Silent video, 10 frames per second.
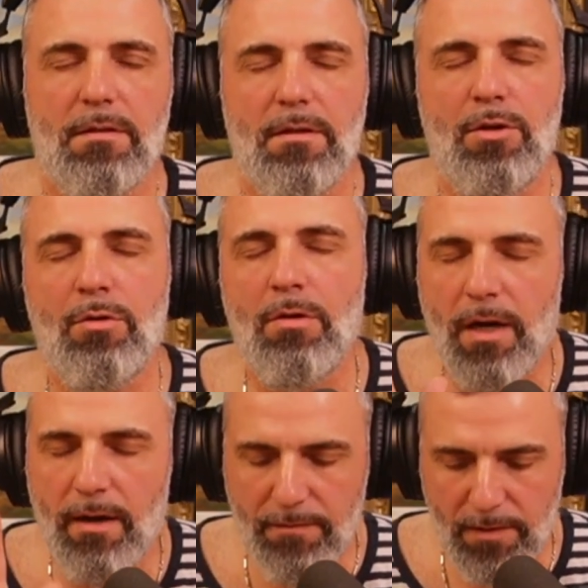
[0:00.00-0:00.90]
You
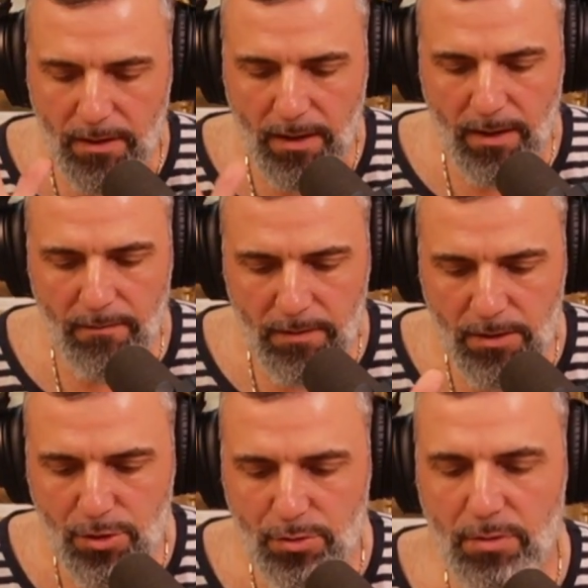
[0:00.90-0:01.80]
have to have
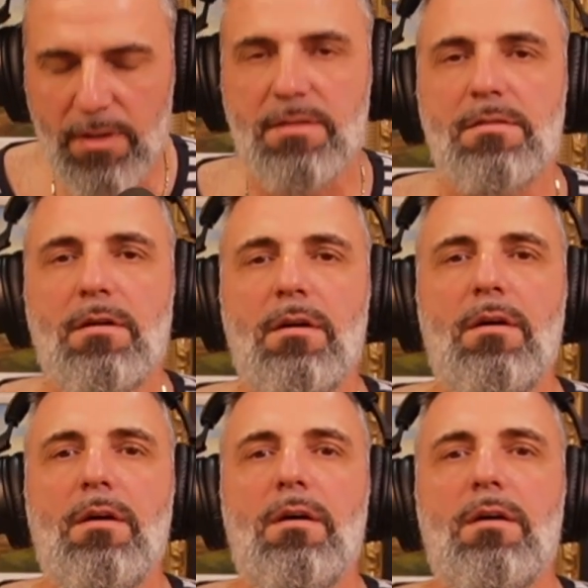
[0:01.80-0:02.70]
insurance.
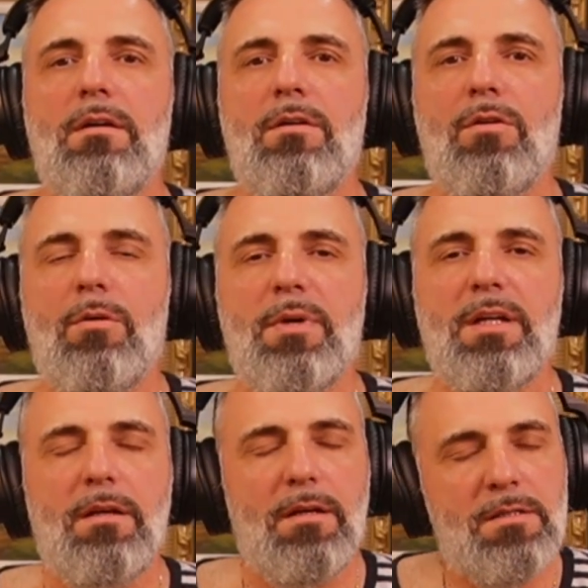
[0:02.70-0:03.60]
You know what I mean?
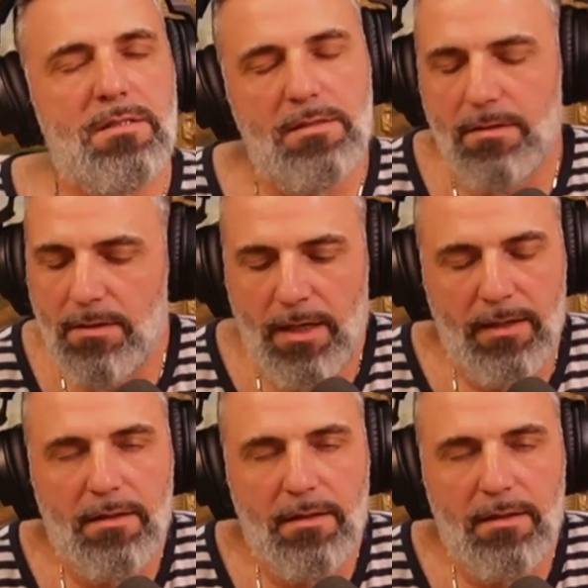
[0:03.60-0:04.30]
It's like,